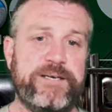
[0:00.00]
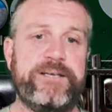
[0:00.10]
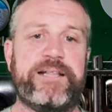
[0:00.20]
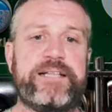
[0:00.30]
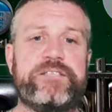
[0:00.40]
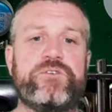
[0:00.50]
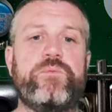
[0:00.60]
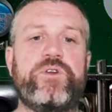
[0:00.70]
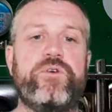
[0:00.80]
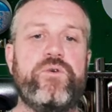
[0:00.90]
That's
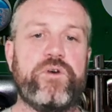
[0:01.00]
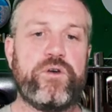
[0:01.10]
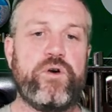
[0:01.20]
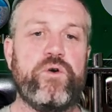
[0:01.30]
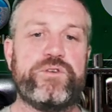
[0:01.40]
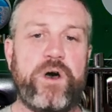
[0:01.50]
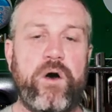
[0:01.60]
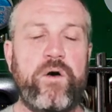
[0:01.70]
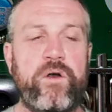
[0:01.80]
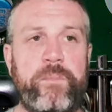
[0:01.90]
someone who can code
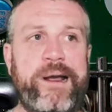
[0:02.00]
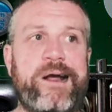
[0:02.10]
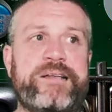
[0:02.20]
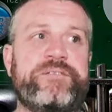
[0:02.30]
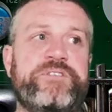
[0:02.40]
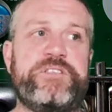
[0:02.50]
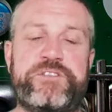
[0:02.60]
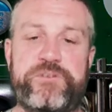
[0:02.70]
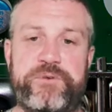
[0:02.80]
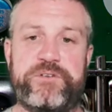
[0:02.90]
all parts of a
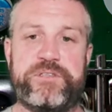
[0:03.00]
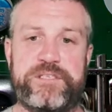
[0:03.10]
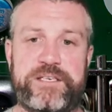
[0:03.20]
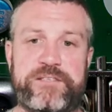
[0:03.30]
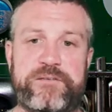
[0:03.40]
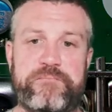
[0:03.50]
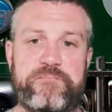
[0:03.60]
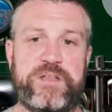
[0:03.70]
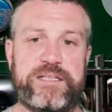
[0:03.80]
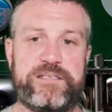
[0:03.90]
distributed system.
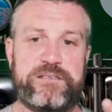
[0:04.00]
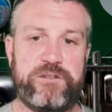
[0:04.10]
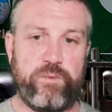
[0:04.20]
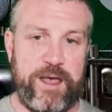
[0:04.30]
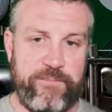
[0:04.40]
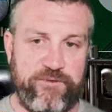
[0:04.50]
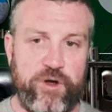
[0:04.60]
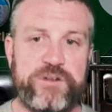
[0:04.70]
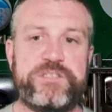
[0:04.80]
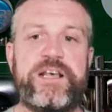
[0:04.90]
That's the web
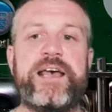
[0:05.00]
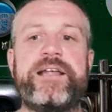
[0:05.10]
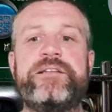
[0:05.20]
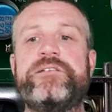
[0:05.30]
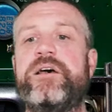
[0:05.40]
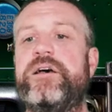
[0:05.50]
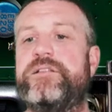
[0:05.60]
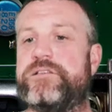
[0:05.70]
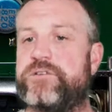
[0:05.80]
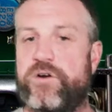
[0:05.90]
front end, the
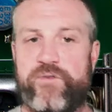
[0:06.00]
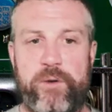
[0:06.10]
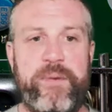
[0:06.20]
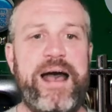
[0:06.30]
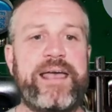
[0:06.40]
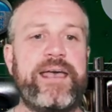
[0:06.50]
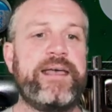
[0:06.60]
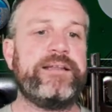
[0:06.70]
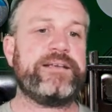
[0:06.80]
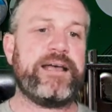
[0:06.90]
server back
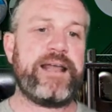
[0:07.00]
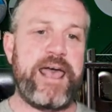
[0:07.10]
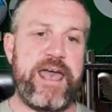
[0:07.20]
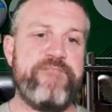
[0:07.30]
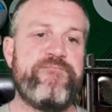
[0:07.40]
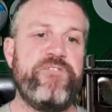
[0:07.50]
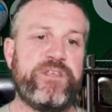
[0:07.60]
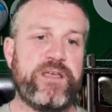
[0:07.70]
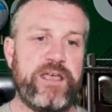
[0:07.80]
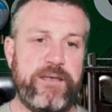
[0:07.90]
end, and
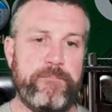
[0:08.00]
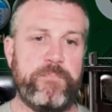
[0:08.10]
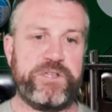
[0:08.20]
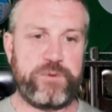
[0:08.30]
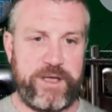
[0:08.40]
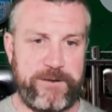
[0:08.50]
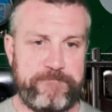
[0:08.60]
everything in between.